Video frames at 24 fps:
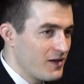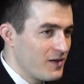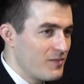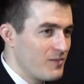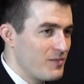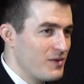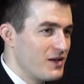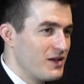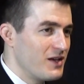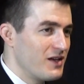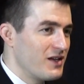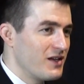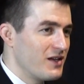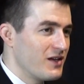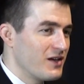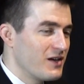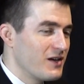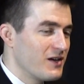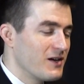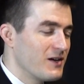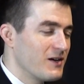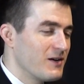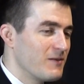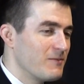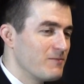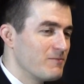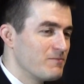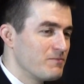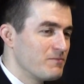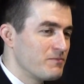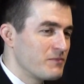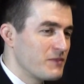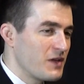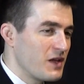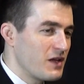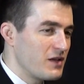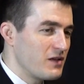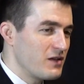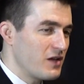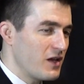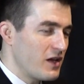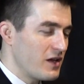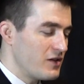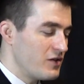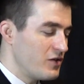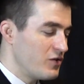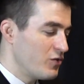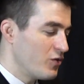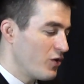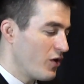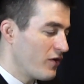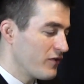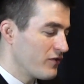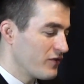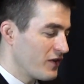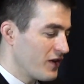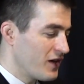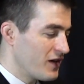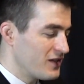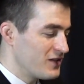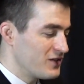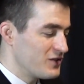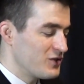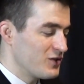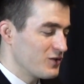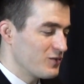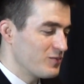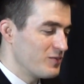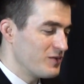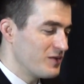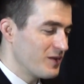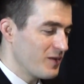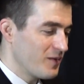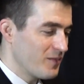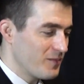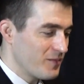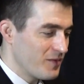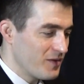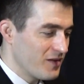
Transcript: Meaning, um, and and you offline showed me a